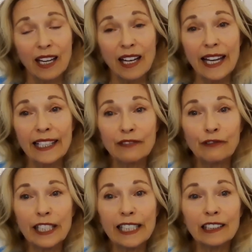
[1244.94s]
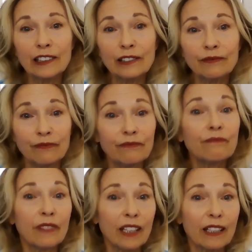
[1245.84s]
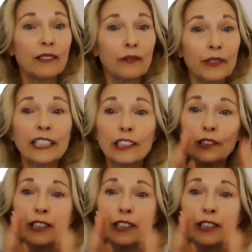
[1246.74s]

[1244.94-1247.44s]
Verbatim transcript: Yeah, and well, we, and we can look